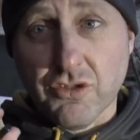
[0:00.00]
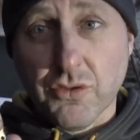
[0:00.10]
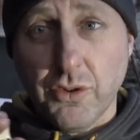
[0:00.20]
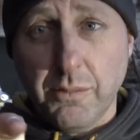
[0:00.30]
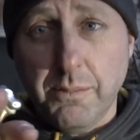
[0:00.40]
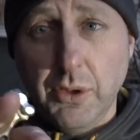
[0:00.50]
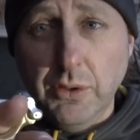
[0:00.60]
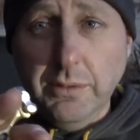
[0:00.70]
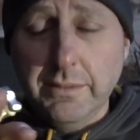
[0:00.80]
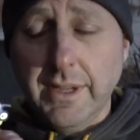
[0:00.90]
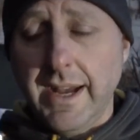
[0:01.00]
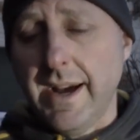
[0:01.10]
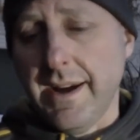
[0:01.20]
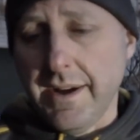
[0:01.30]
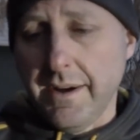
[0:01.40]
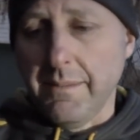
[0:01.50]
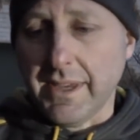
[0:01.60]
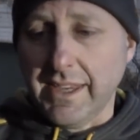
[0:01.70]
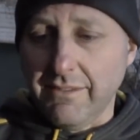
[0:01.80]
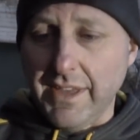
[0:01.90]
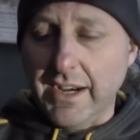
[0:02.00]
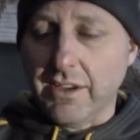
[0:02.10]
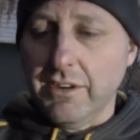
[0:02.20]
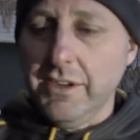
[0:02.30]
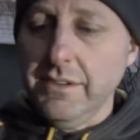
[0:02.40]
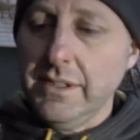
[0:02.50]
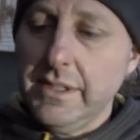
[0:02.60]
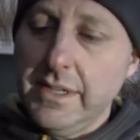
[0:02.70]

TRU Ball, and give that a go.